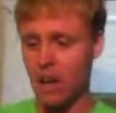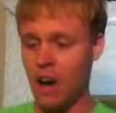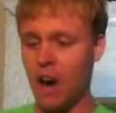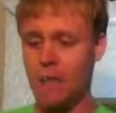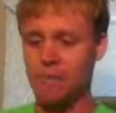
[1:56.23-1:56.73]

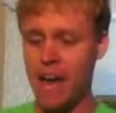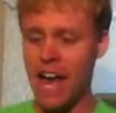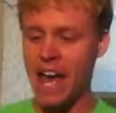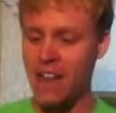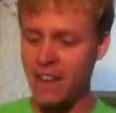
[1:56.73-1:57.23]
Oh
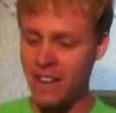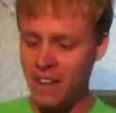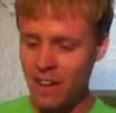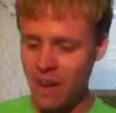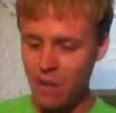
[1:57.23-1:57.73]
man.
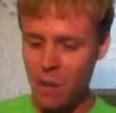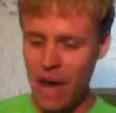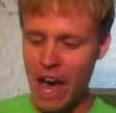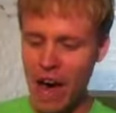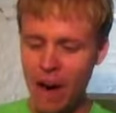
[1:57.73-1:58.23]

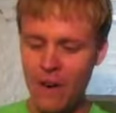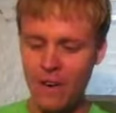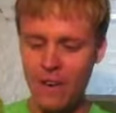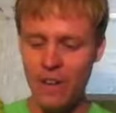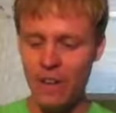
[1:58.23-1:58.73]
Wow.
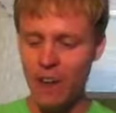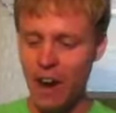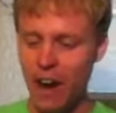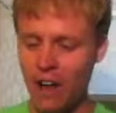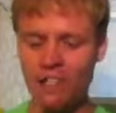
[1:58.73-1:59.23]

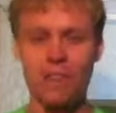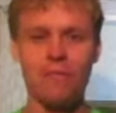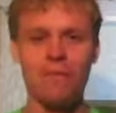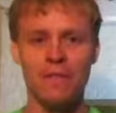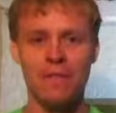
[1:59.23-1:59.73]
Awesome.